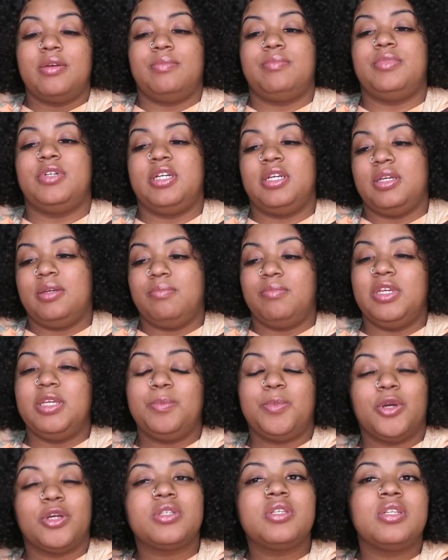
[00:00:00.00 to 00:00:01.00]
But me
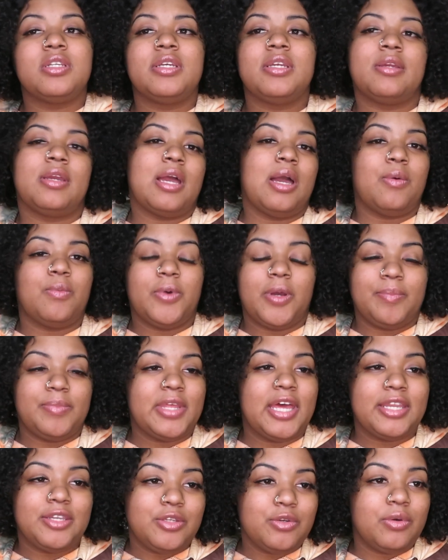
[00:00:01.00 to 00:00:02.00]
personally, I'm
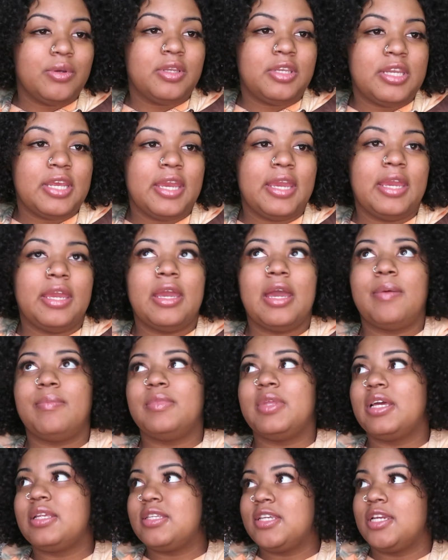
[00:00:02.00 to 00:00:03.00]
not doing that. I'm
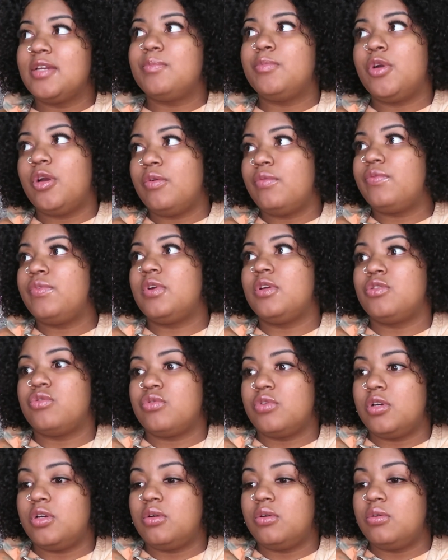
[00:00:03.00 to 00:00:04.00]
not taking birth
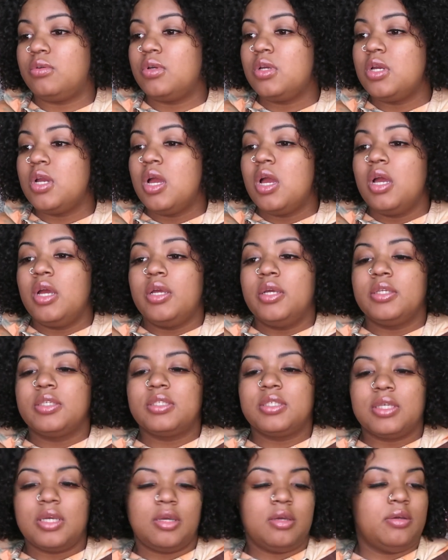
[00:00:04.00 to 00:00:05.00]
control.
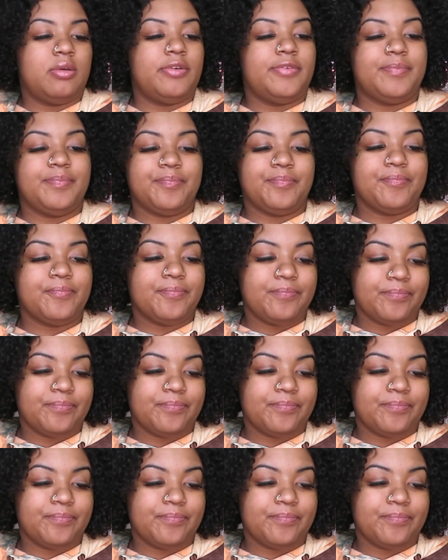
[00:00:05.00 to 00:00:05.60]
So